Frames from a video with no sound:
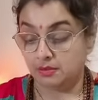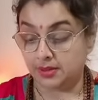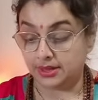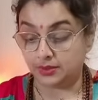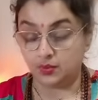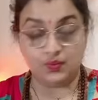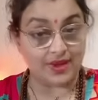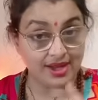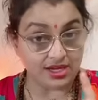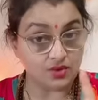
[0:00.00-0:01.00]
but
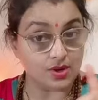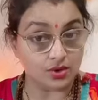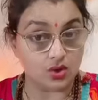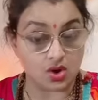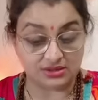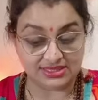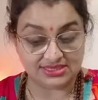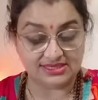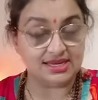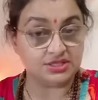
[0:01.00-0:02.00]
when you are gone this
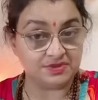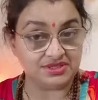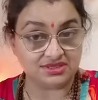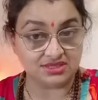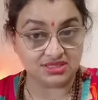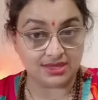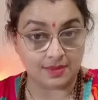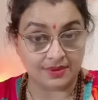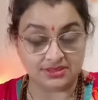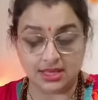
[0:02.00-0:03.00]
detachment shit
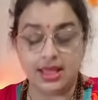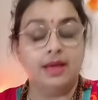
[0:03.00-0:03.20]
happens